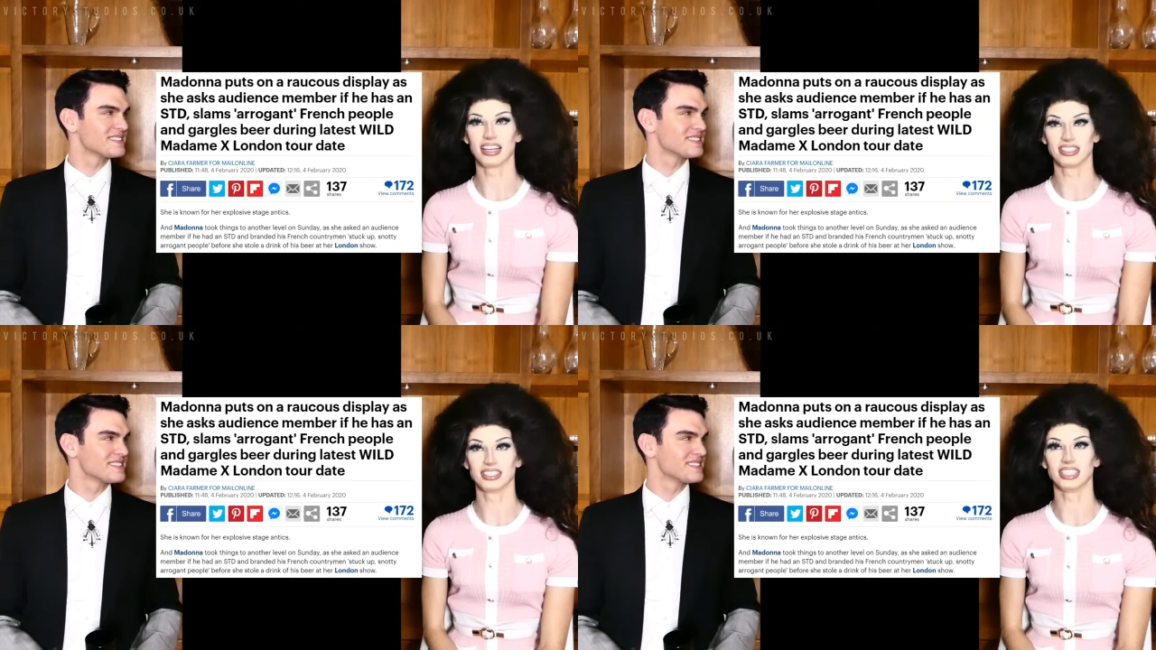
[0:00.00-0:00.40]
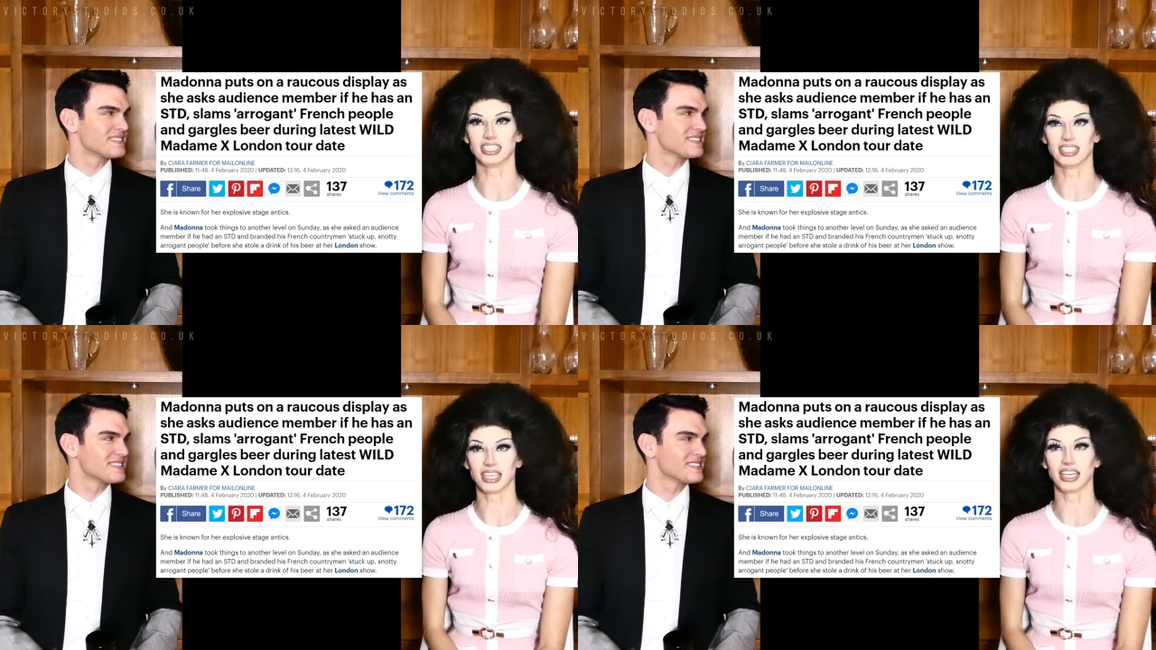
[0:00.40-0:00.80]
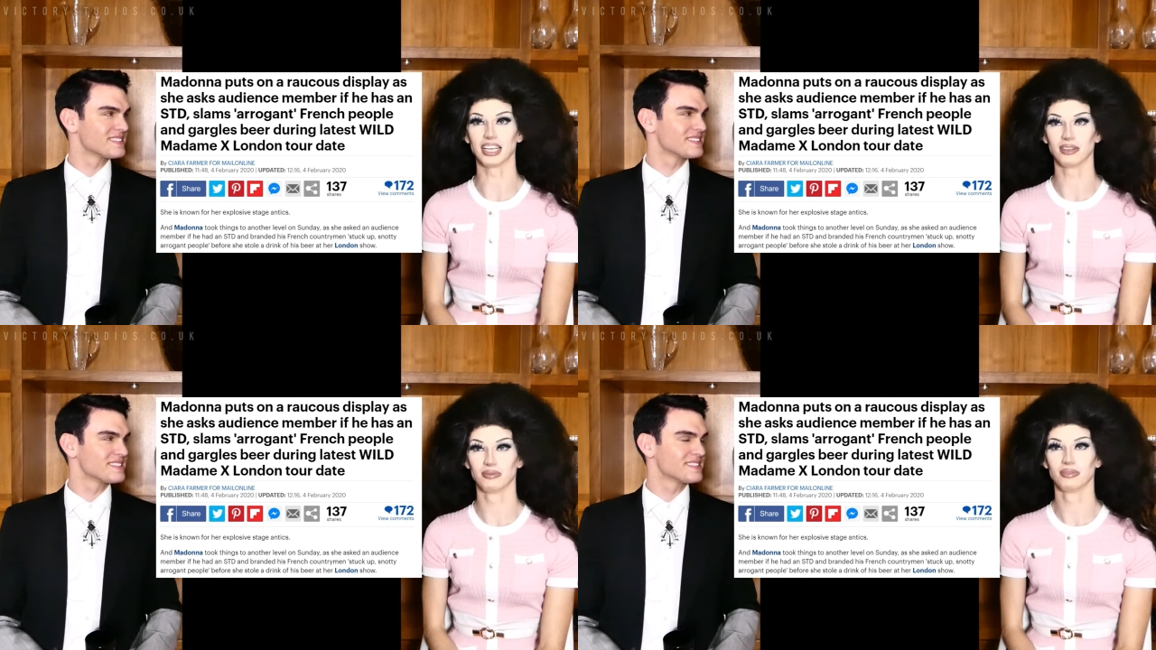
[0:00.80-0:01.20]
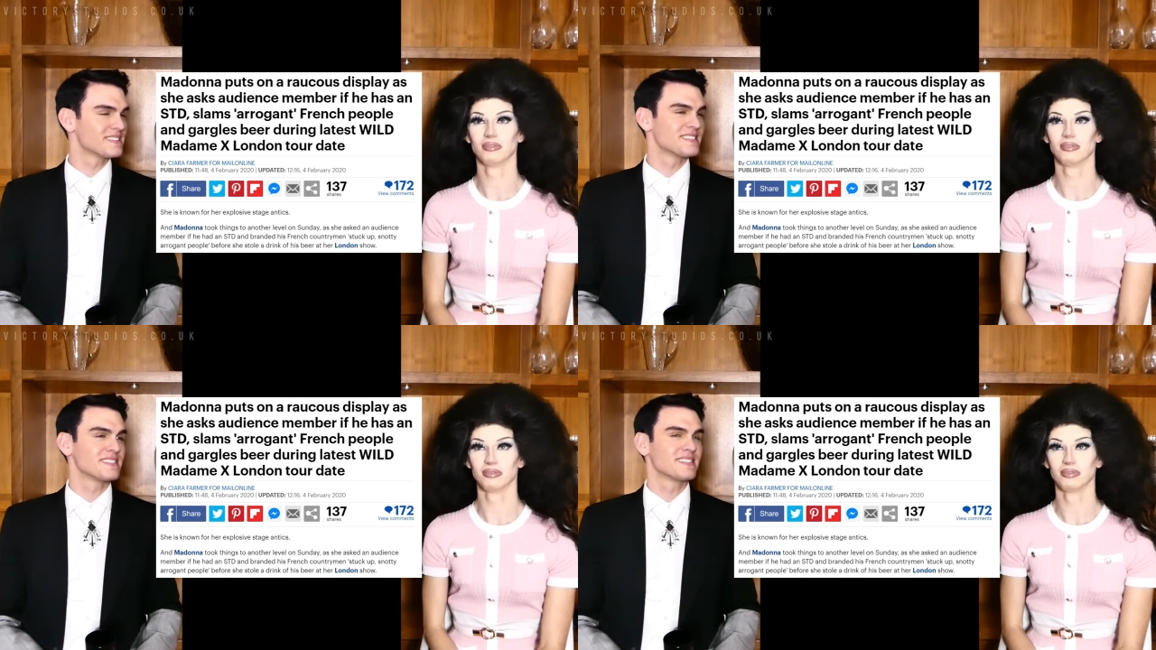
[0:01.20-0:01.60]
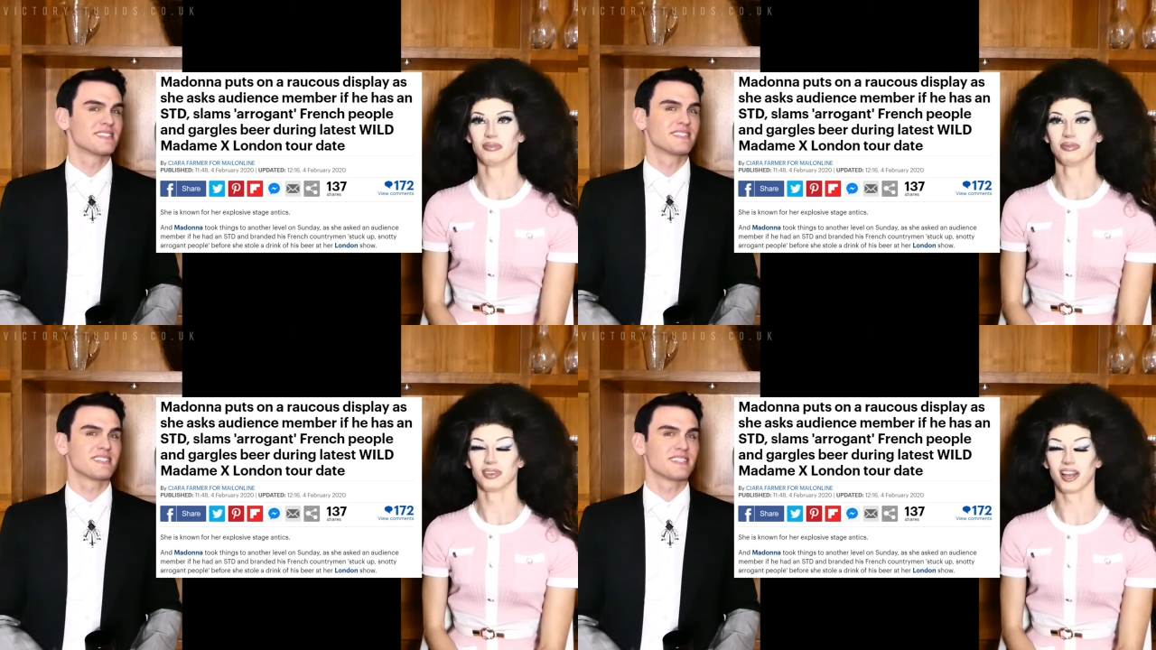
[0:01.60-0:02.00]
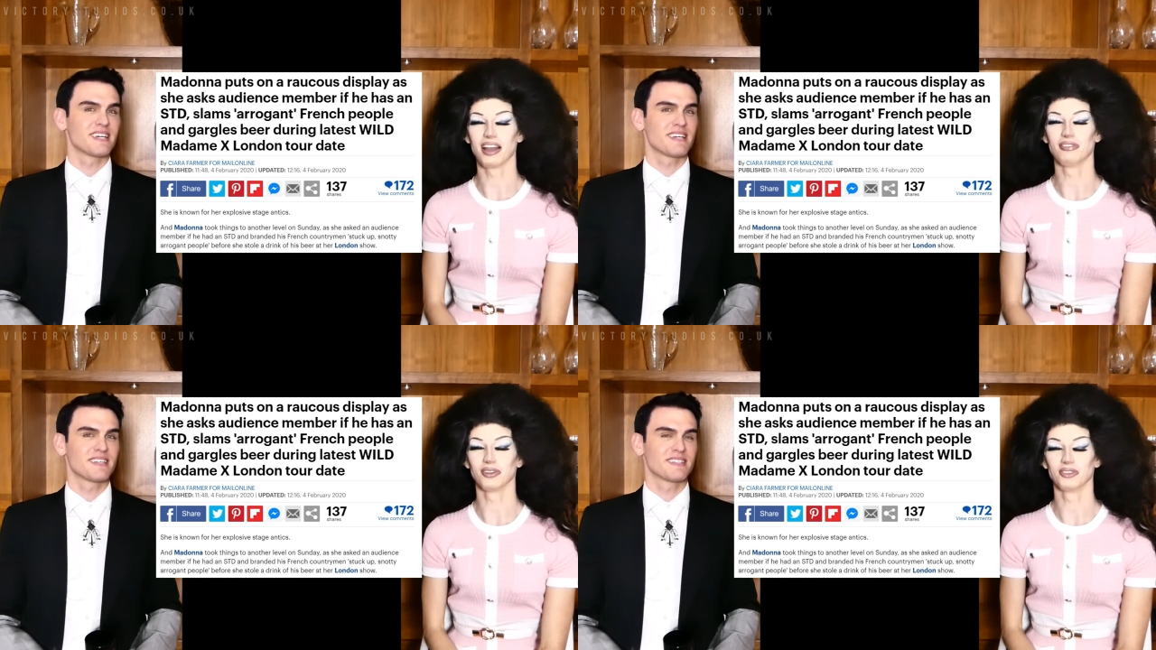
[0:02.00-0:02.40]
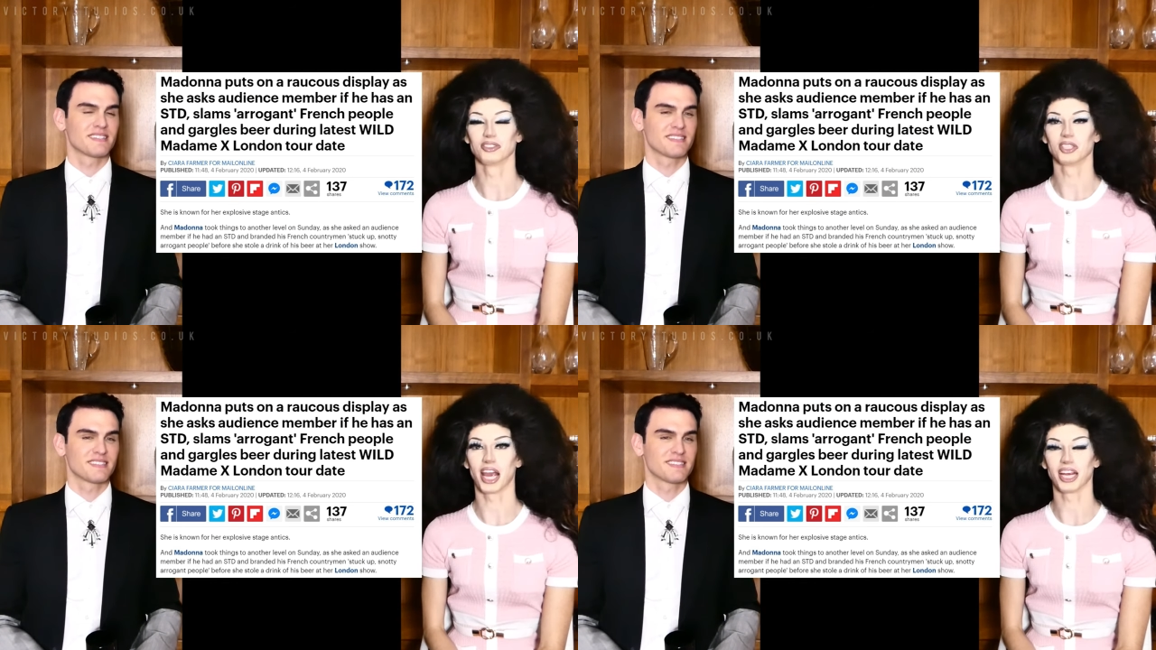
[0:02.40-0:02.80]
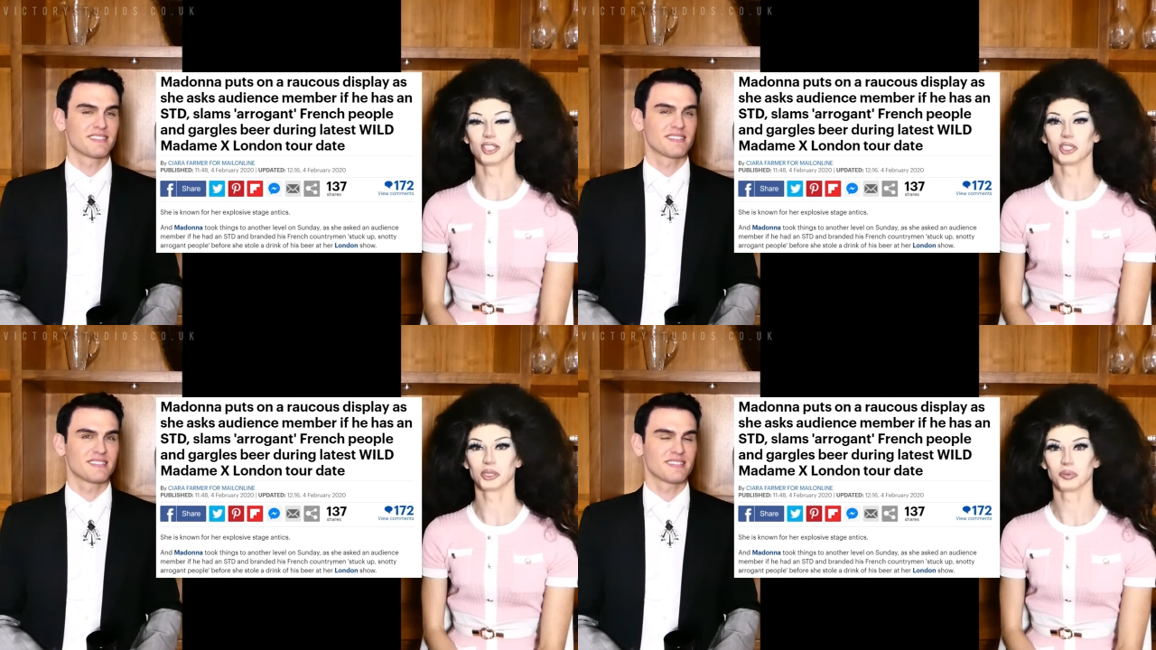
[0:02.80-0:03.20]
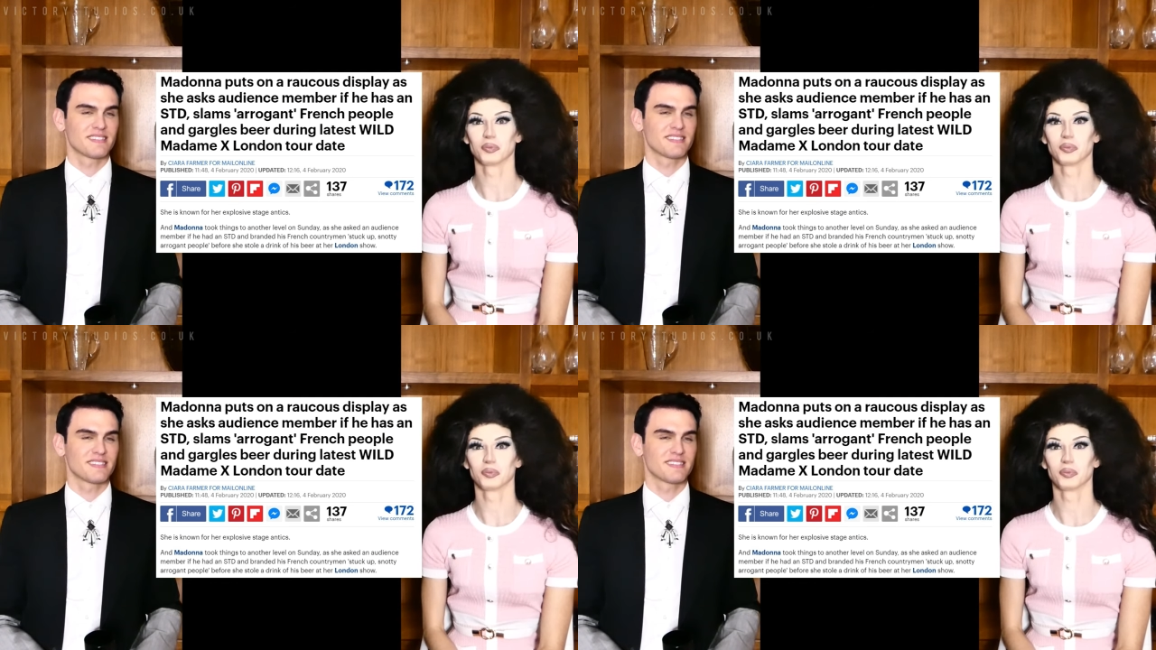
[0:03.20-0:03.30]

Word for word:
Speaker 1: STD. Live on stage.